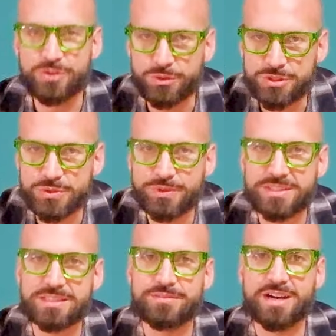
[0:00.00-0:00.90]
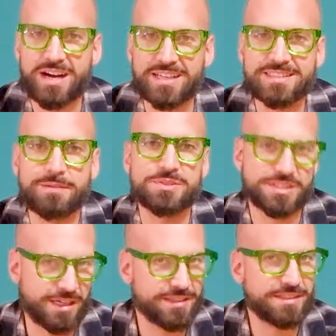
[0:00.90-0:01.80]
Those students have a hard time
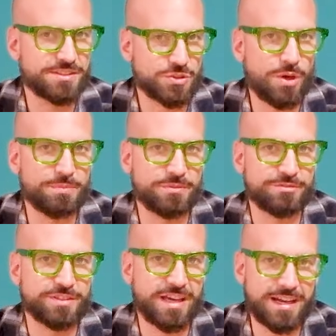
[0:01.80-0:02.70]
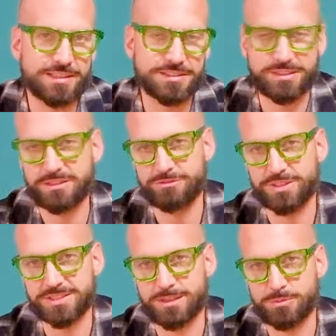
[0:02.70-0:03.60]
starting and stopping with the ankle technique,
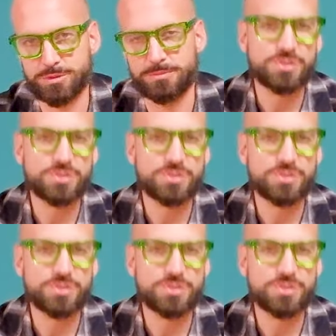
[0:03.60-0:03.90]
for example.